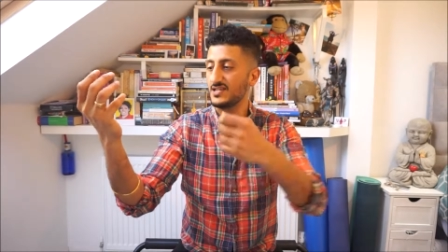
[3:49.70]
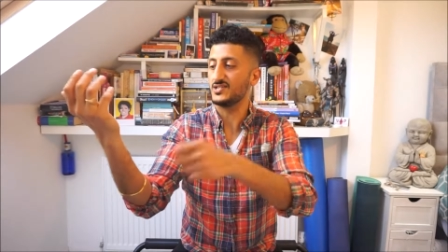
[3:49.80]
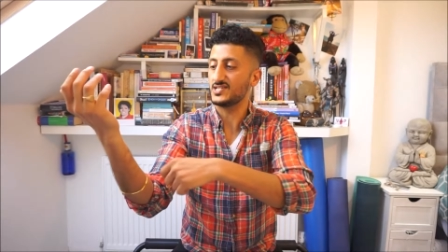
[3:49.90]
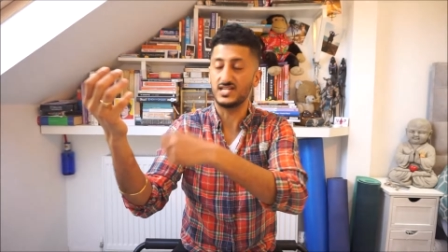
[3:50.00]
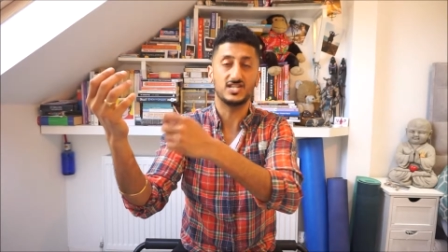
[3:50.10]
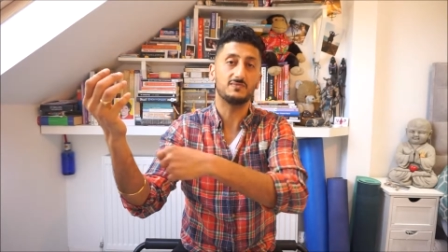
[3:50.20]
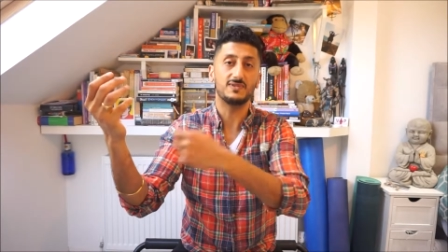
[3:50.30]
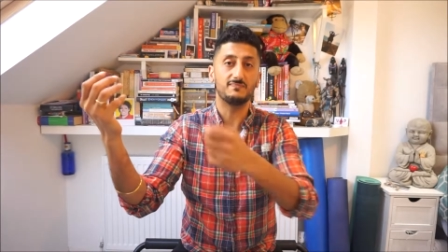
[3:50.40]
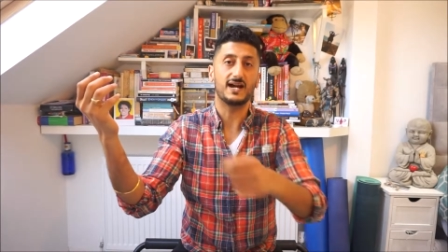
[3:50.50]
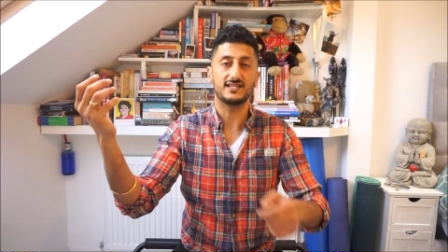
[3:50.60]
stitching me
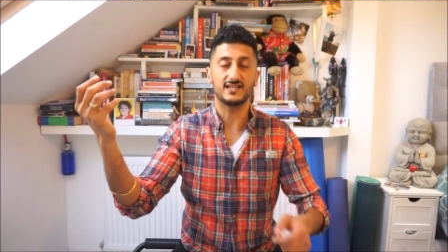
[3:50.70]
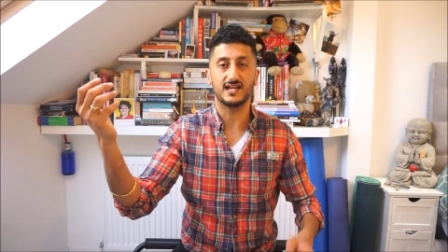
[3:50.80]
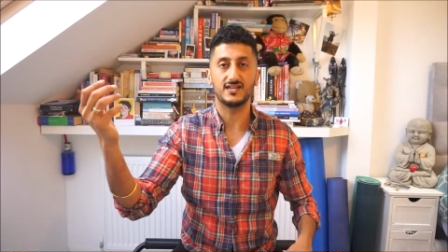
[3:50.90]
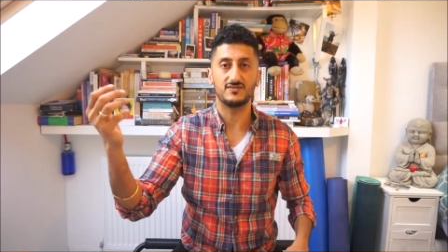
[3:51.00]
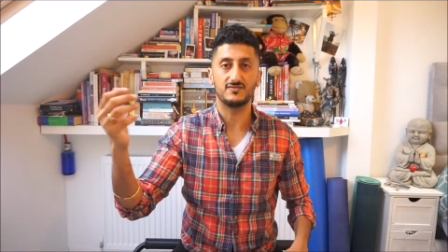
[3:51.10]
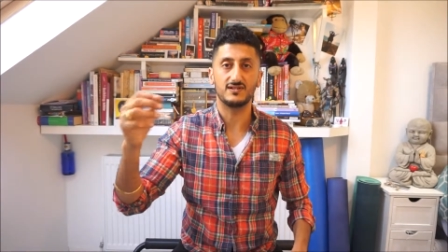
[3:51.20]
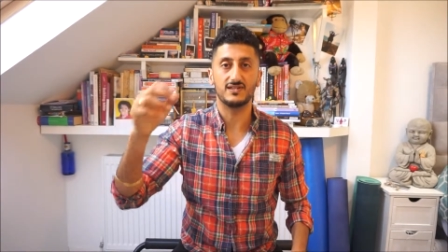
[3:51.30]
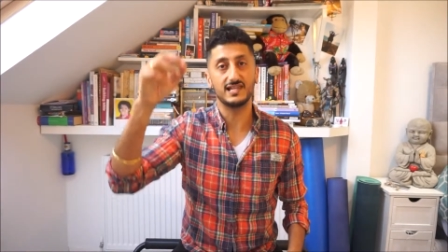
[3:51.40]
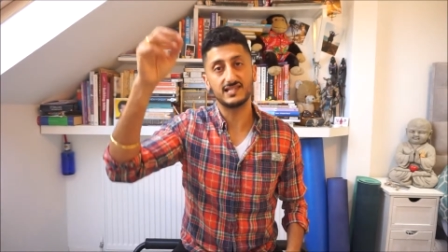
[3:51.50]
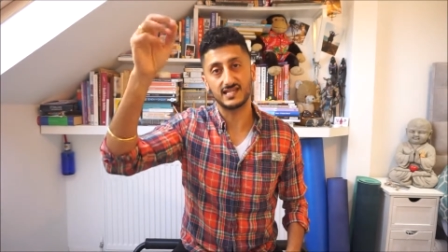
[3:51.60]
back together
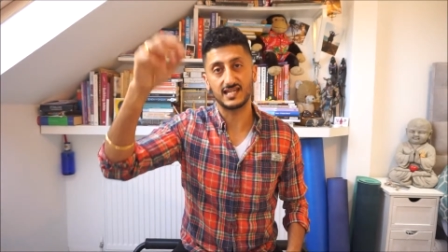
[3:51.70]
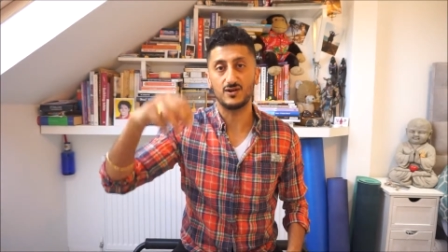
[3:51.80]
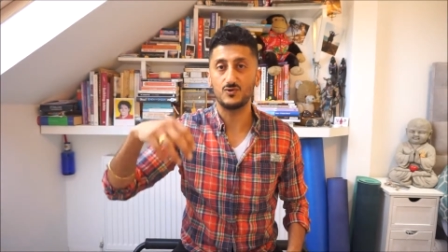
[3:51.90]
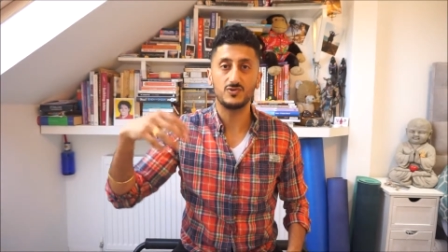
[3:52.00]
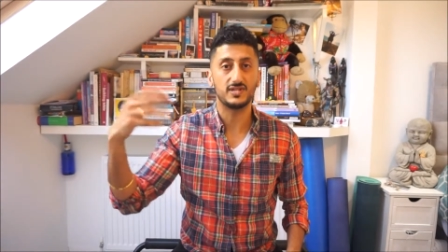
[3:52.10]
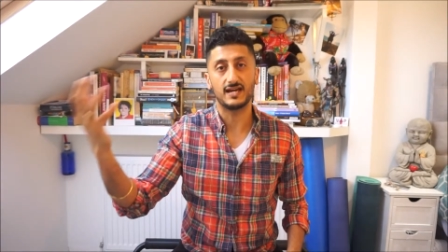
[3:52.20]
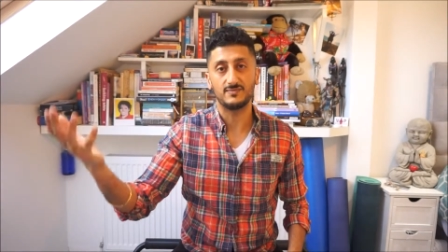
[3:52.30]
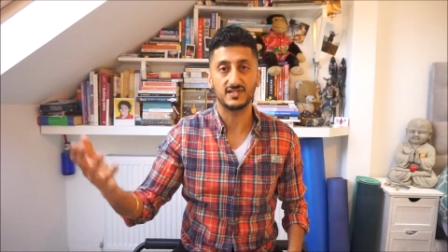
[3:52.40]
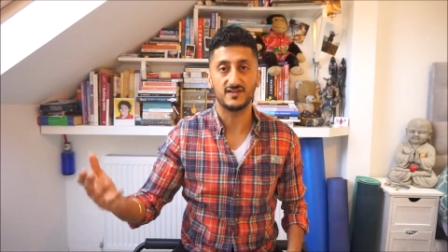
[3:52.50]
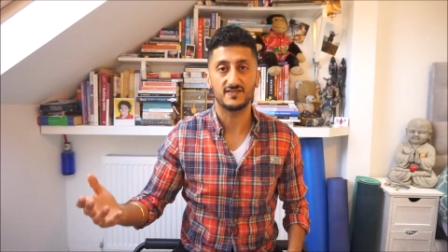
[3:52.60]
and listing out all the
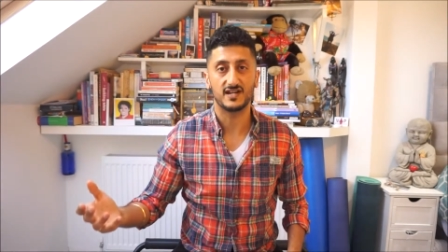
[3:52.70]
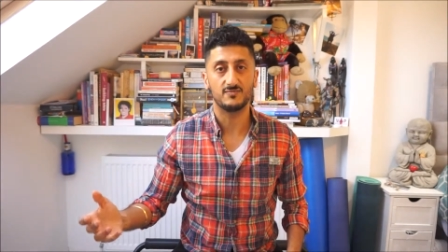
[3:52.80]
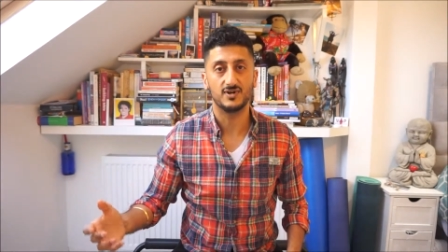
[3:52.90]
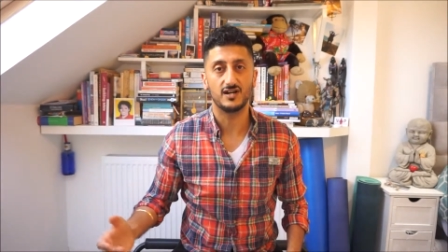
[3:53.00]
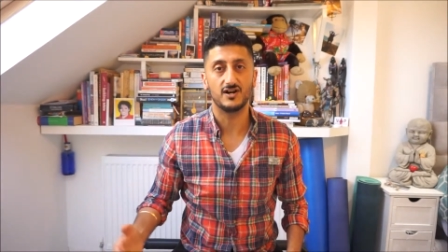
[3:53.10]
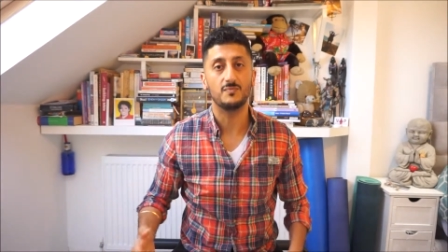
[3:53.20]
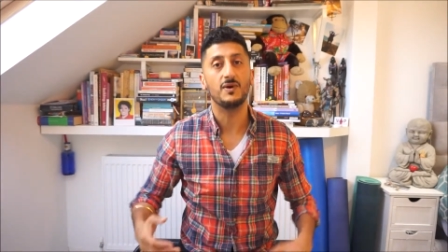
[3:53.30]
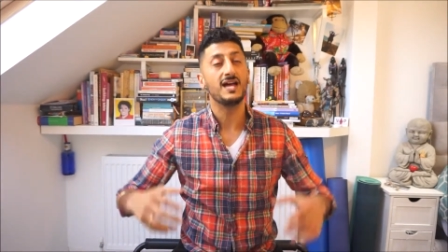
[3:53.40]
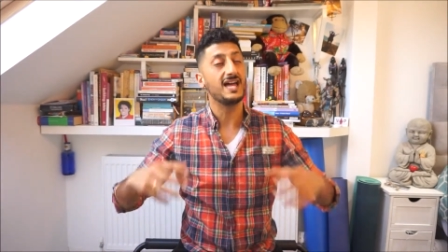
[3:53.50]
damage that I've done in my arm.